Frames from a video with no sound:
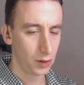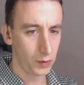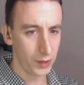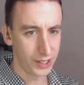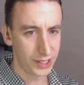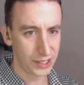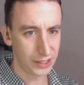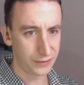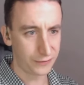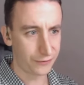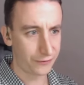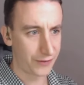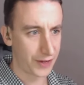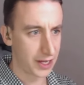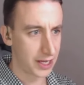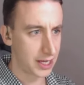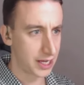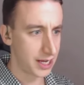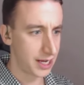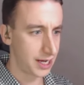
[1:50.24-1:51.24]
which is
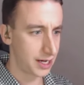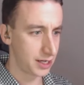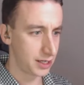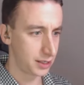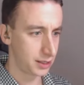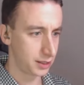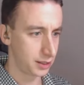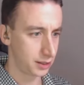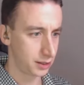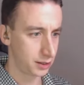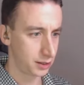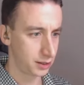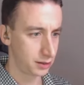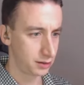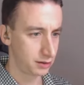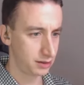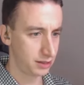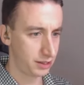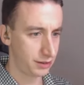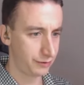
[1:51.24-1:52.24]
fine.
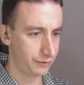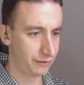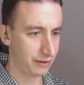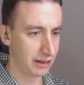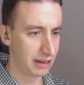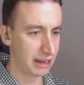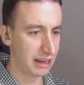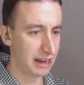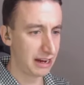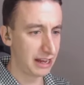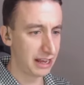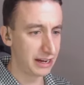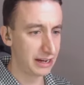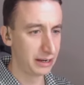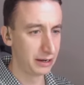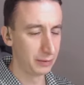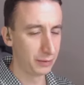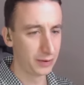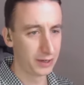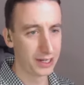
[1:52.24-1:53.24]
It's fine. I
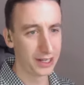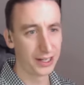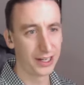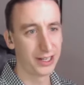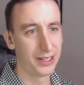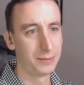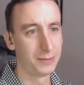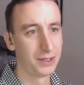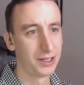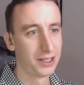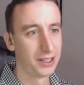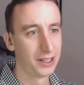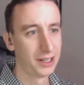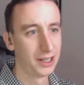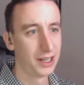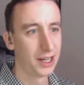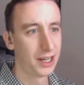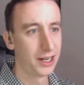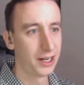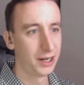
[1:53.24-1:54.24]
didn't want them.
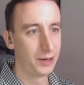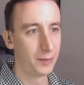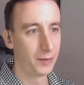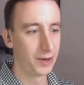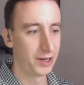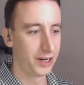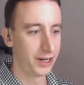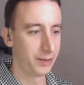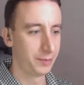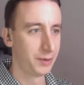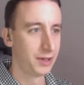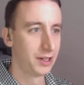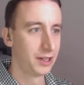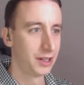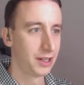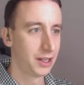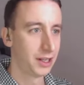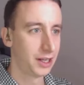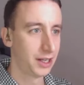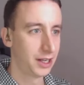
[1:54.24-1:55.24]
I didn't want them.
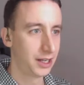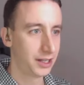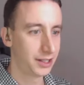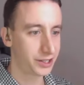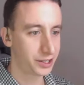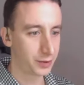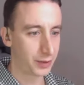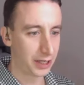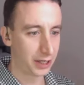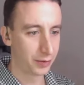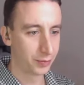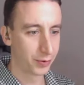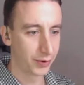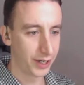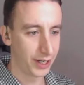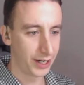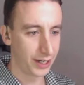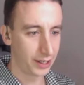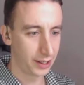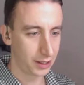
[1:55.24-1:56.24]
Uh, so I'll
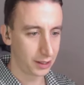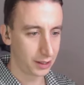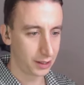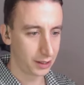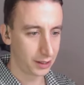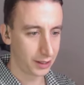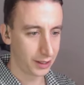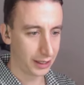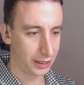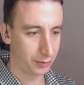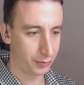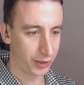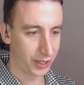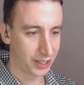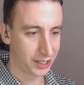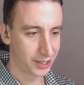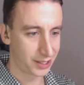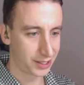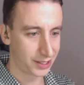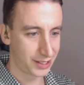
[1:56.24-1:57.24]
bring... Yeah, I'll bring
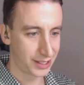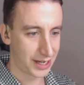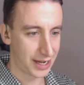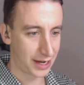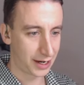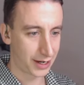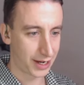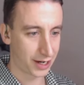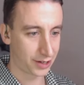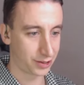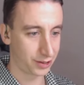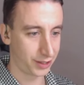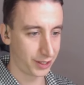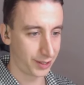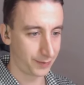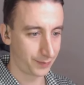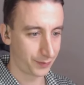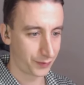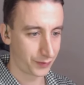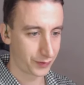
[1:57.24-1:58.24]
a stack,
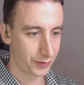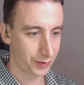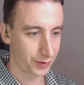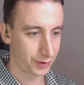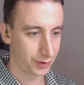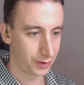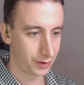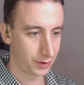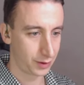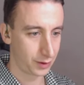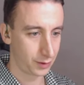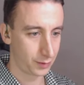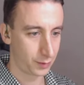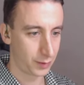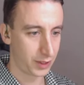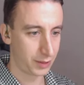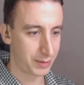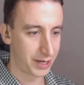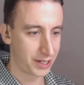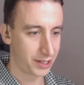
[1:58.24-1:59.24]
actually.
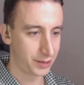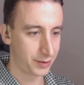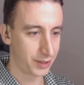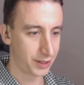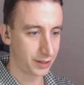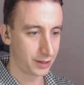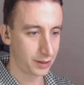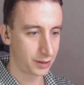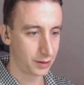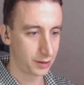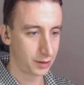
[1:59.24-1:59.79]
What am I doing?